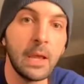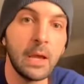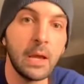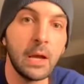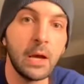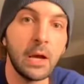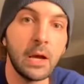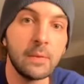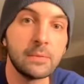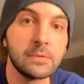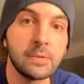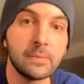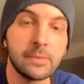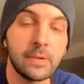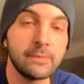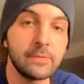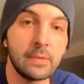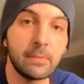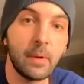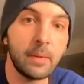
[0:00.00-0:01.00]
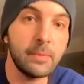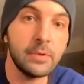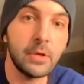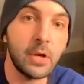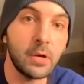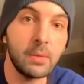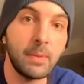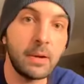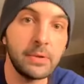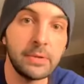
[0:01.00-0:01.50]
Sometimes I might be talking
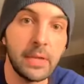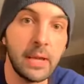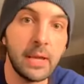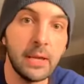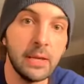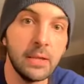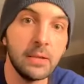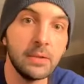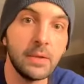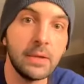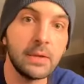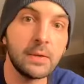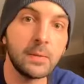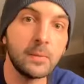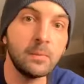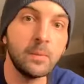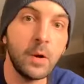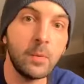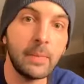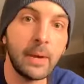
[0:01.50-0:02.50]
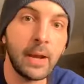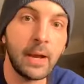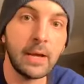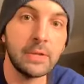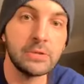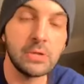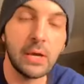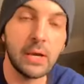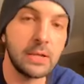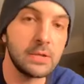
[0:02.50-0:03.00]
about dating, like, oh my God,
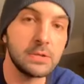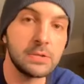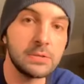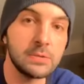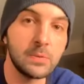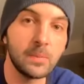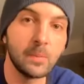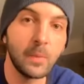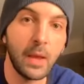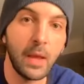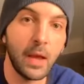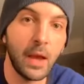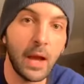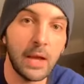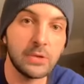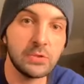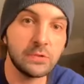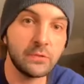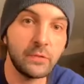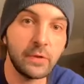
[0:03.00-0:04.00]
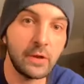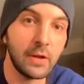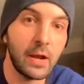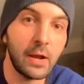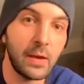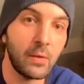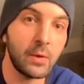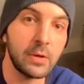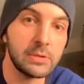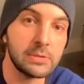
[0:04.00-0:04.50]
John, I just figured out I
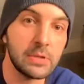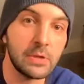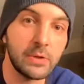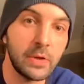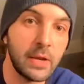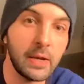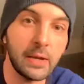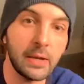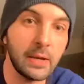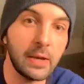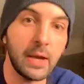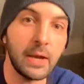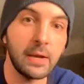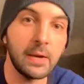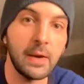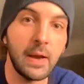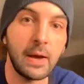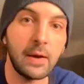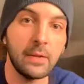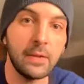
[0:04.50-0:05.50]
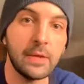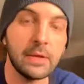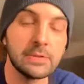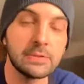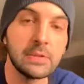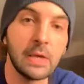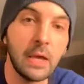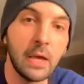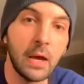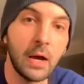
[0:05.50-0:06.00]
want to start dating again, and now this.
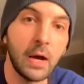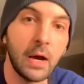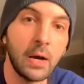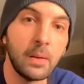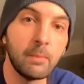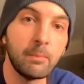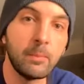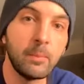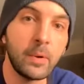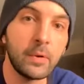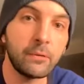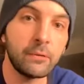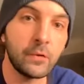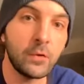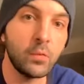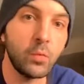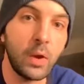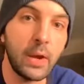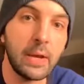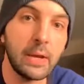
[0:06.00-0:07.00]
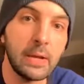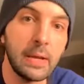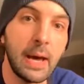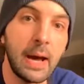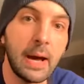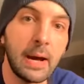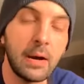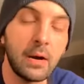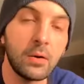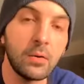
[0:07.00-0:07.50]
But for right
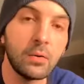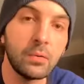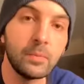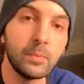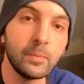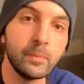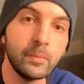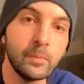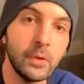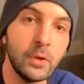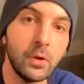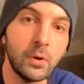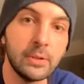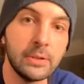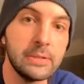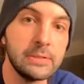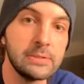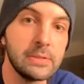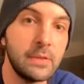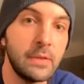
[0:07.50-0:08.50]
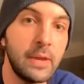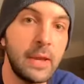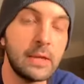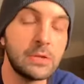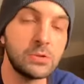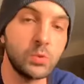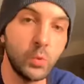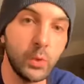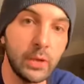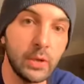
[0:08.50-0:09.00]
now, you know, at least in the next
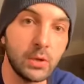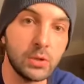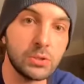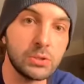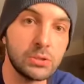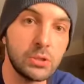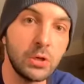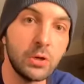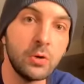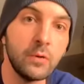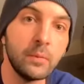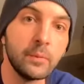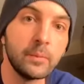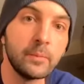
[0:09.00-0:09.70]
week or so,